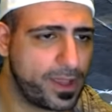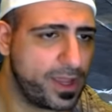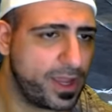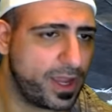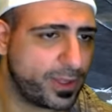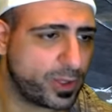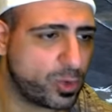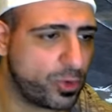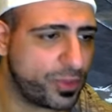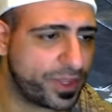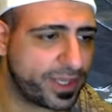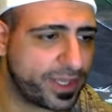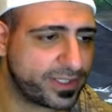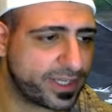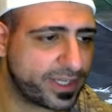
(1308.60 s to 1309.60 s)
And the cool thing
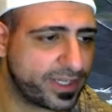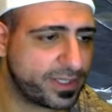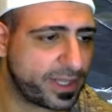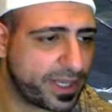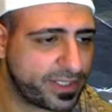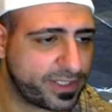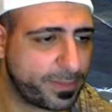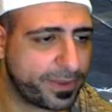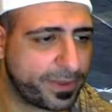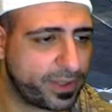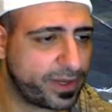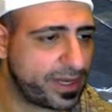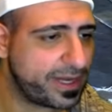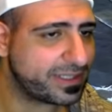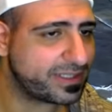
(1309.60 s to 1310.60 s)
is his
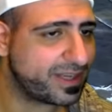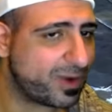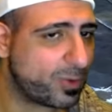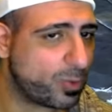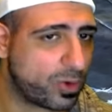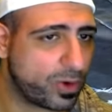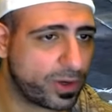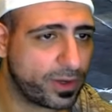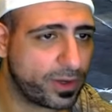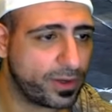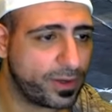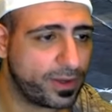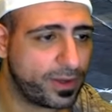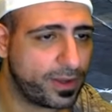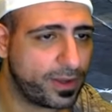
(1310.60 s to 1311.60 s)
ability does not work
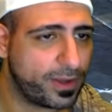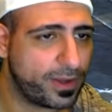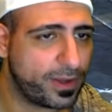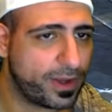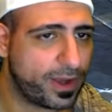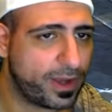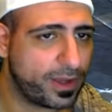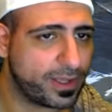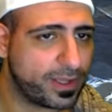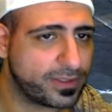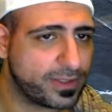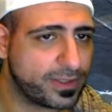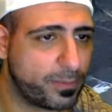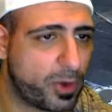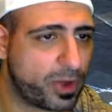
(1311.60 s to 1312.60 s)
against
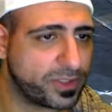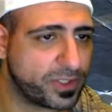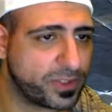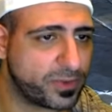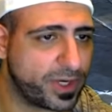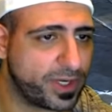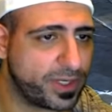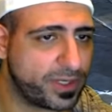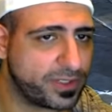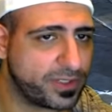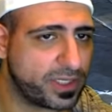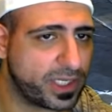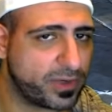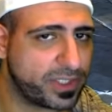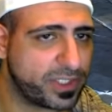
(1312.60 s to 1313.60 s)
the bosses, right? It doesn't
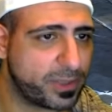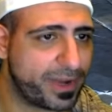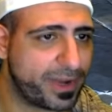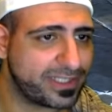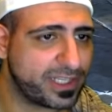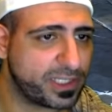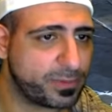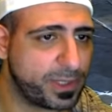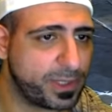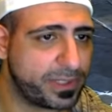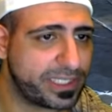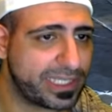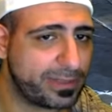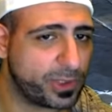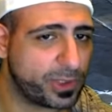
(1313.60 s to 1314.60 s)
decrease their max HP, but
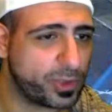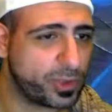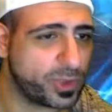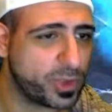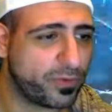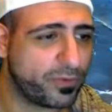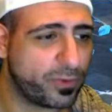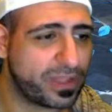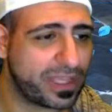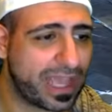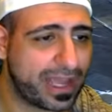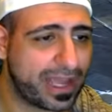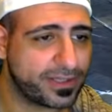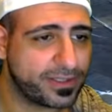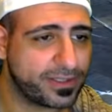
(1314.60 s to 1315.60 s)
he's able so for the
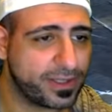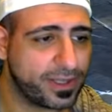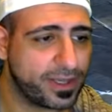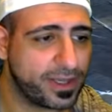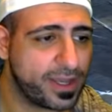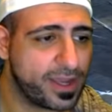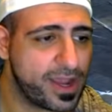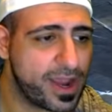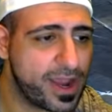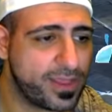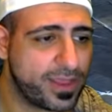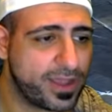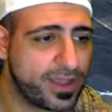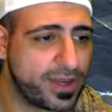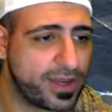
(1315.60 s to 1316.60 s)
adds. And
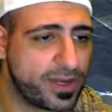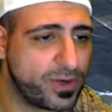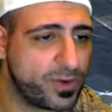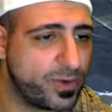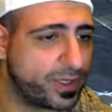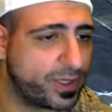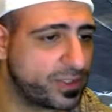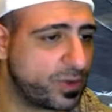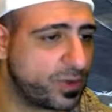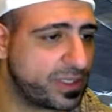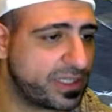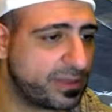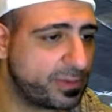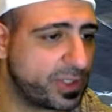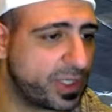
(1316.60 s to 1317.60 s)
then in doing so, he's
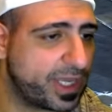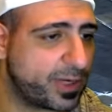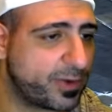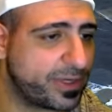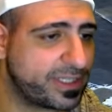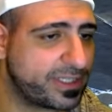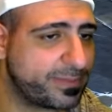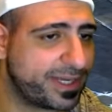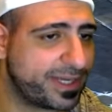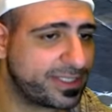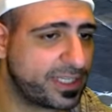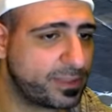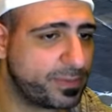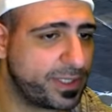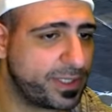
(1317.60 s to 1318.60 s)
able to increase his max
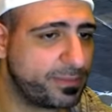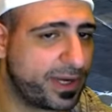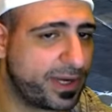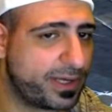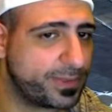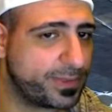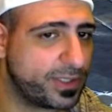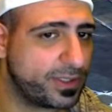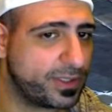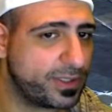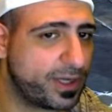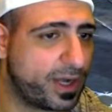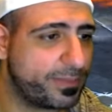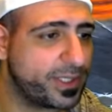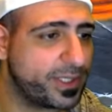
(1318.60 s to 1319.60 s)
HP by
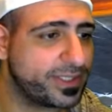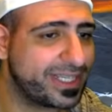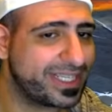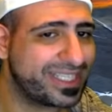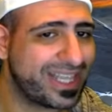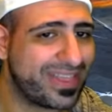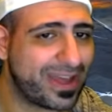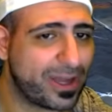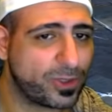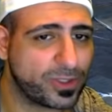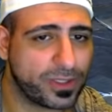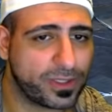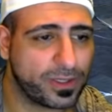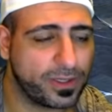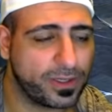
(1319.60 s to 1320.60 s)
up to
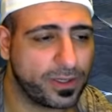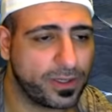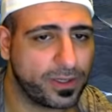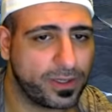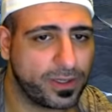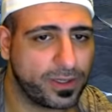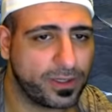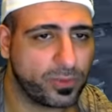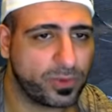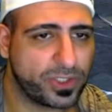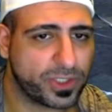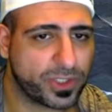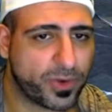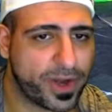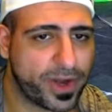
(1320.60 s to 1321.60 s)
60,000, which
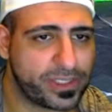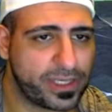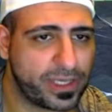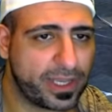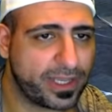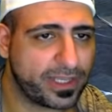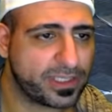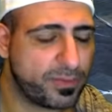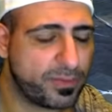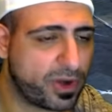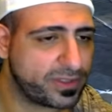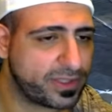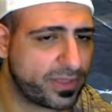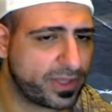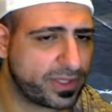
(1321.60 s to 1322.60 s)
is crazy. Against the
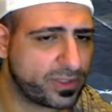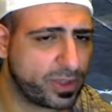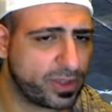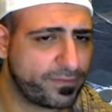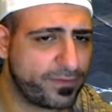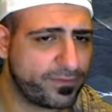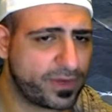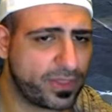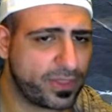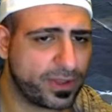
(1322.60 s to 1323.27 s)
boss, I think it's only 15.